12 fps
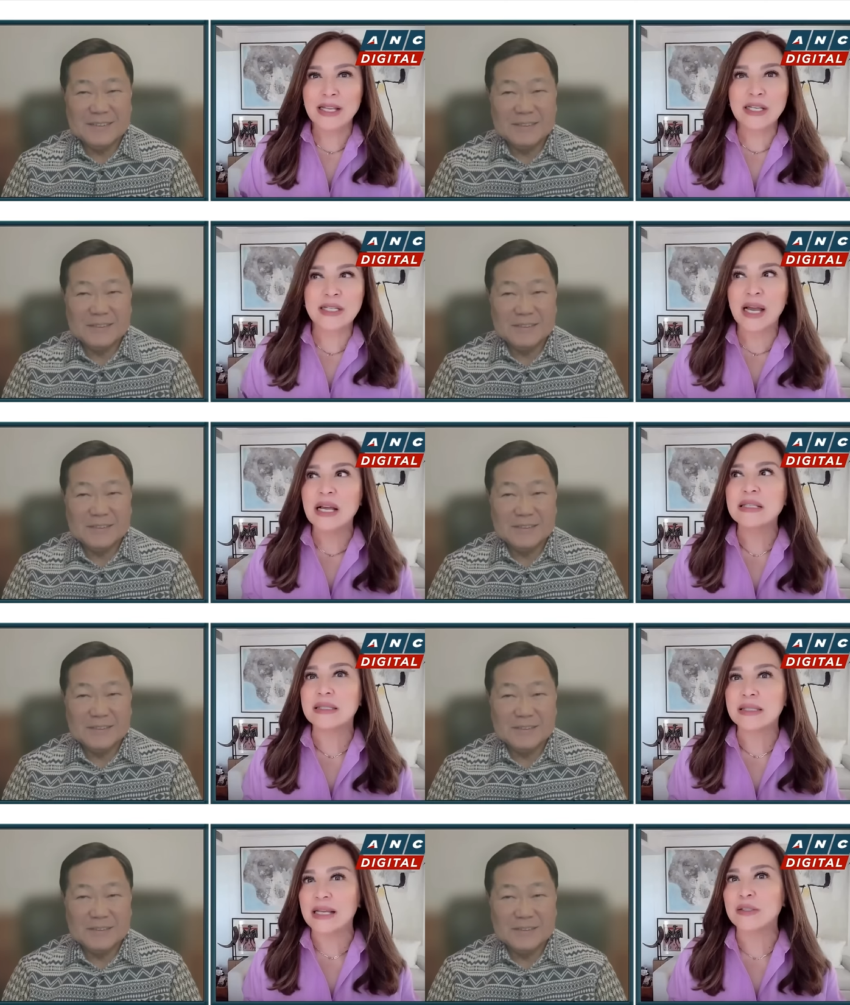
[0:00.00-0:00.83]

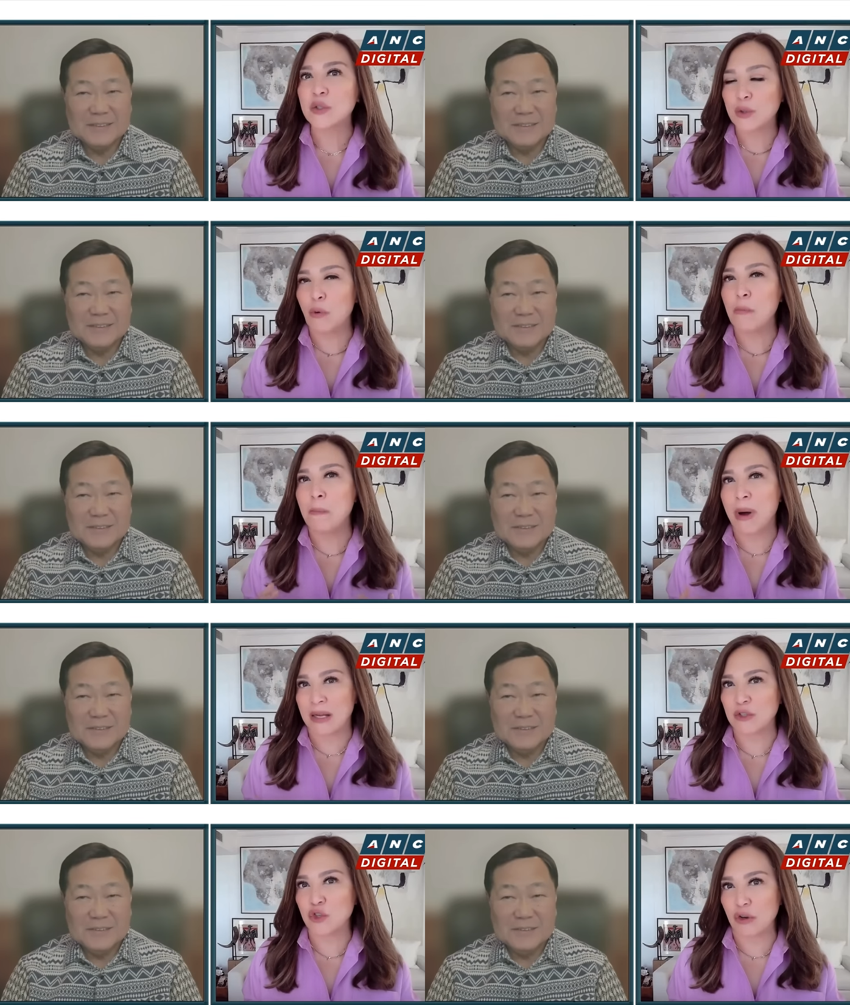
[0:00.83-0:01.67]
Speaker 1: Just says so
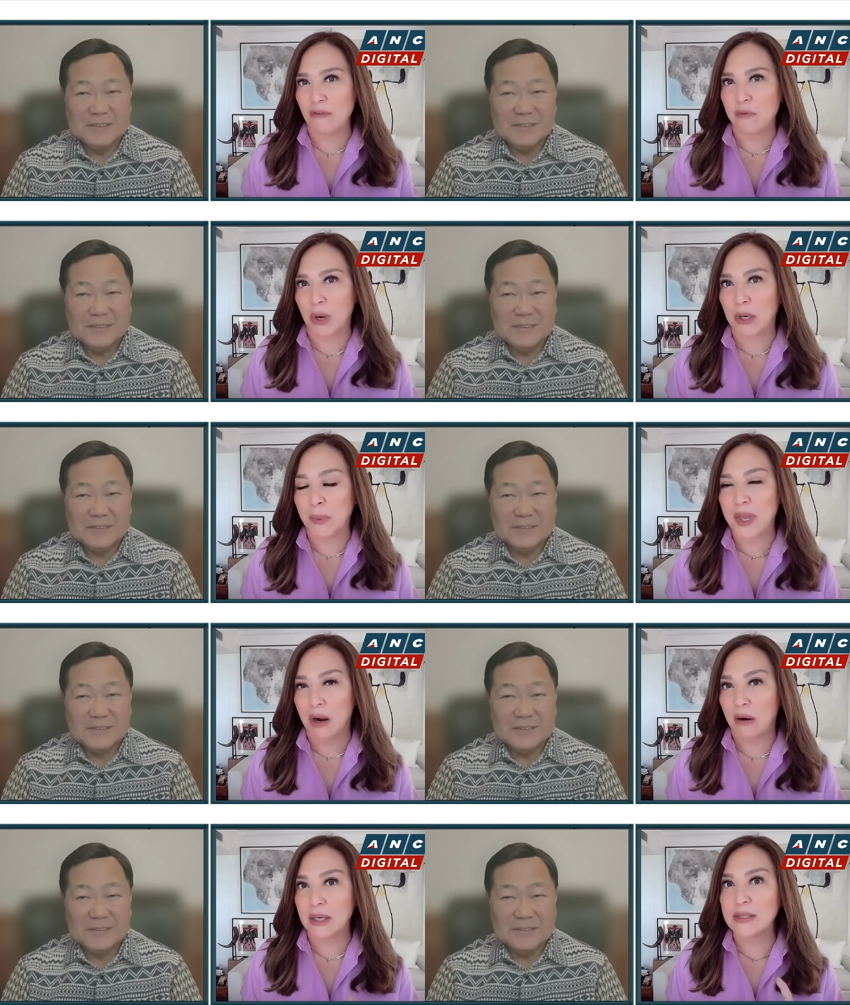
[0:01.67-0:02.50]
much of where we
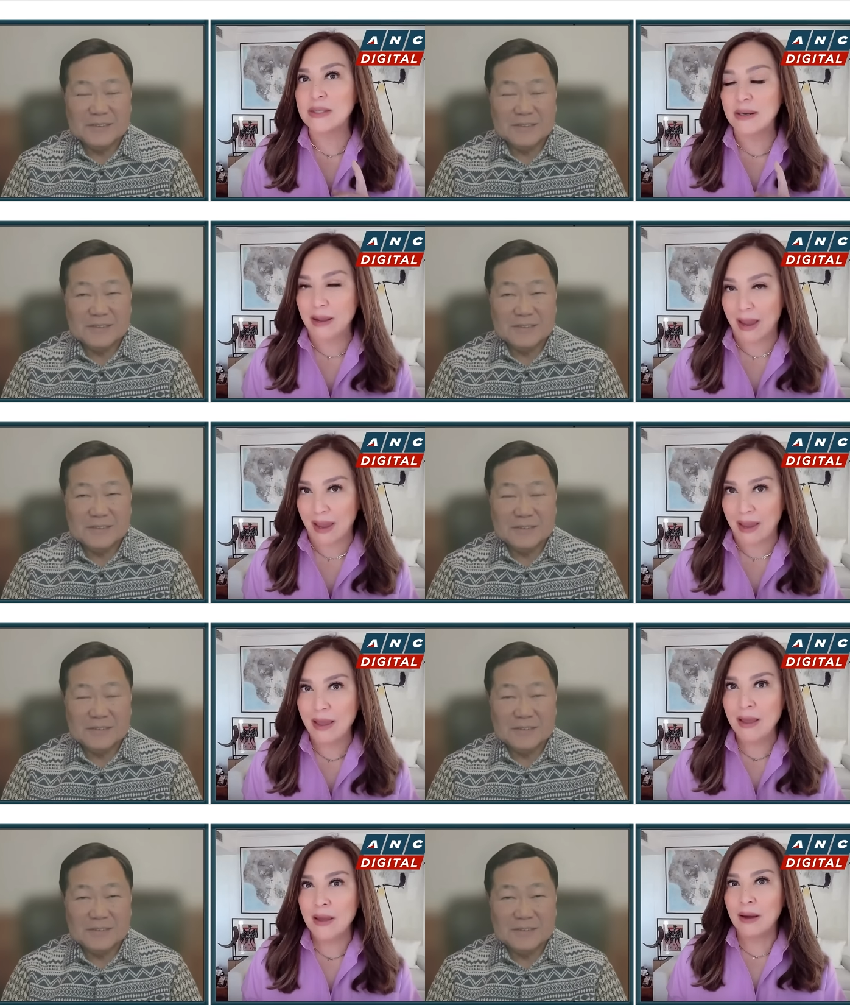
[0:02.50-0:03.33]
are today,
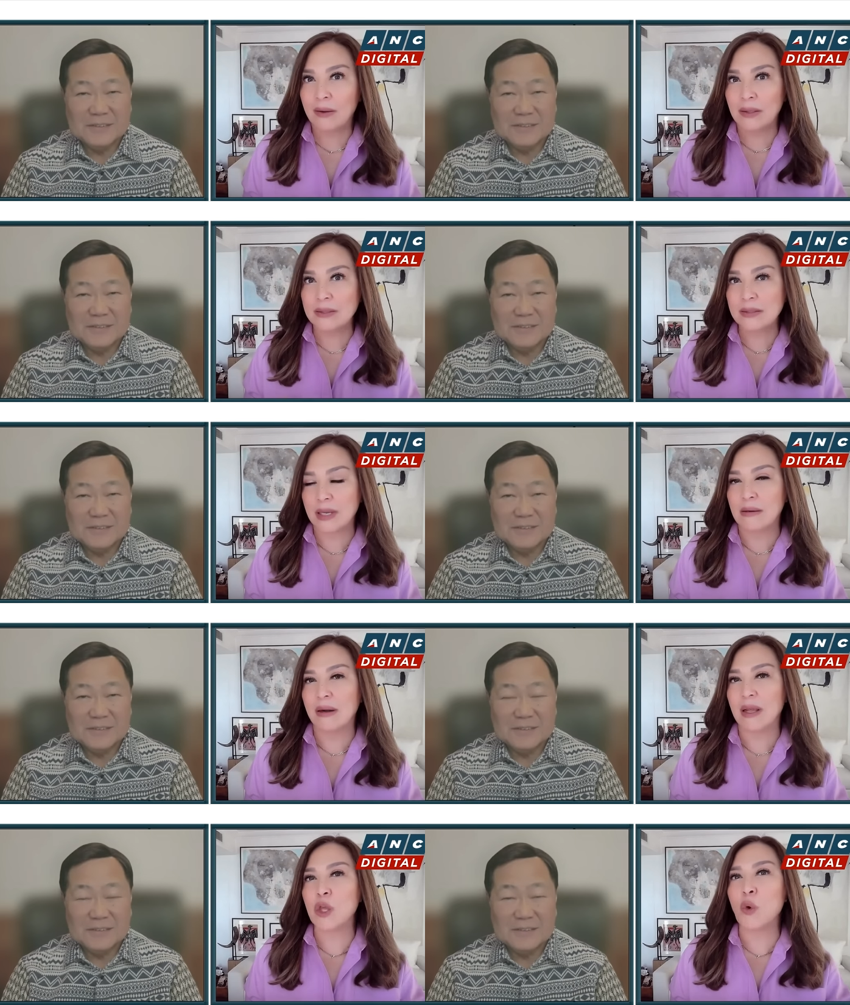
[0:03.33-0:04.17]

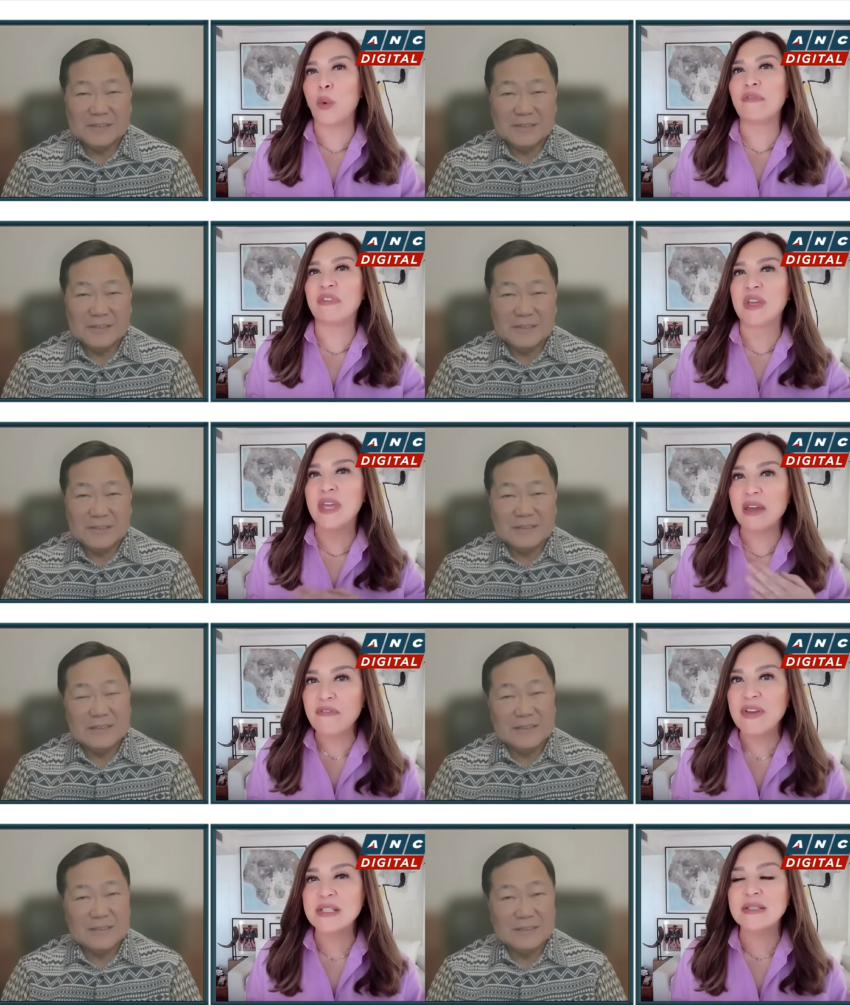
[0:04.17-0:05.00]
considering you have
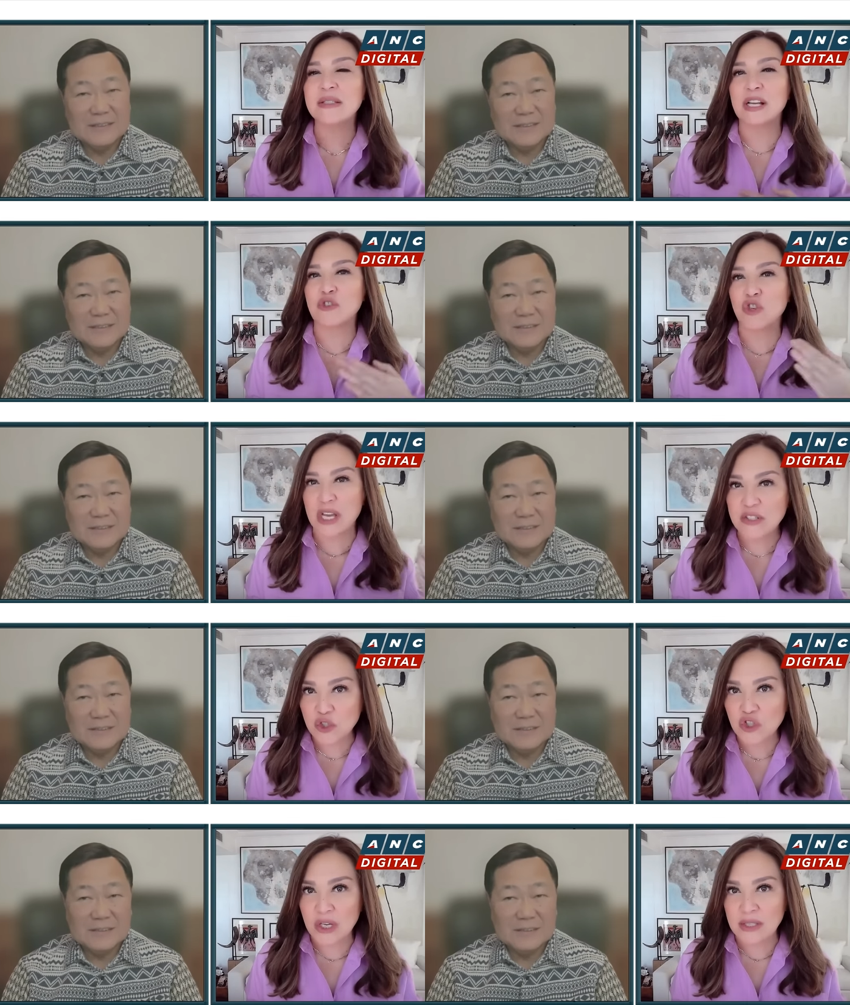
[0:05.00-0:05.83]
given
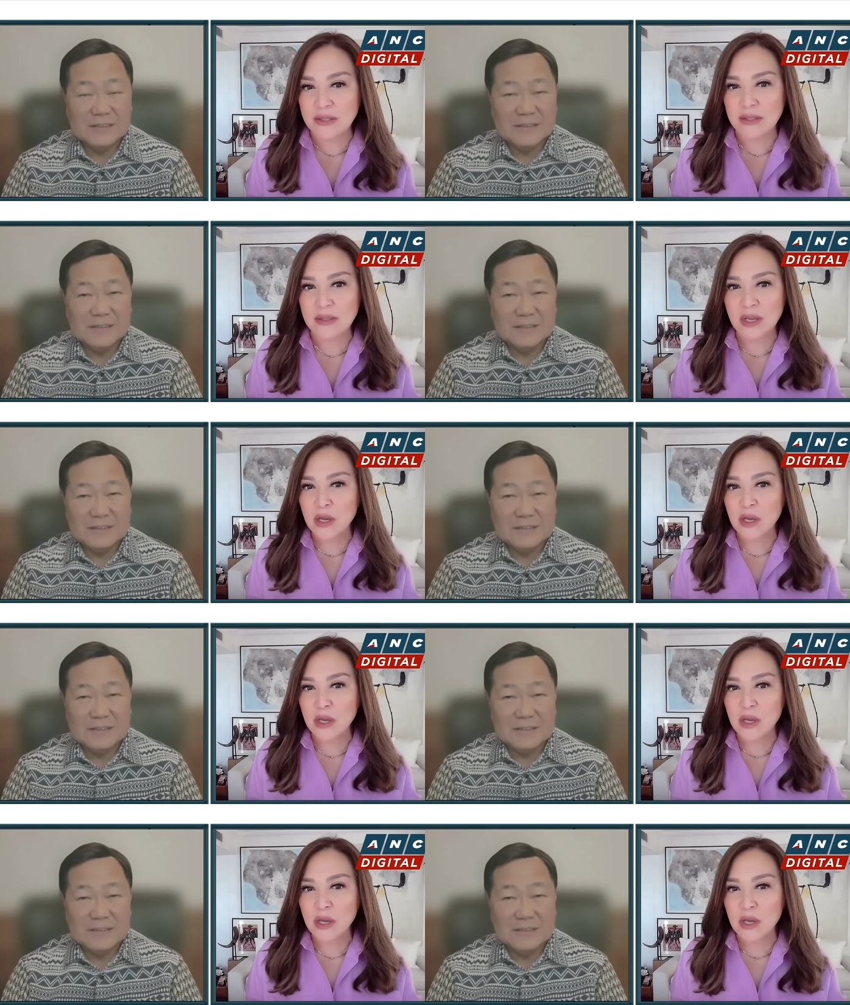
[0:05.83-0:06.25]
suggestions,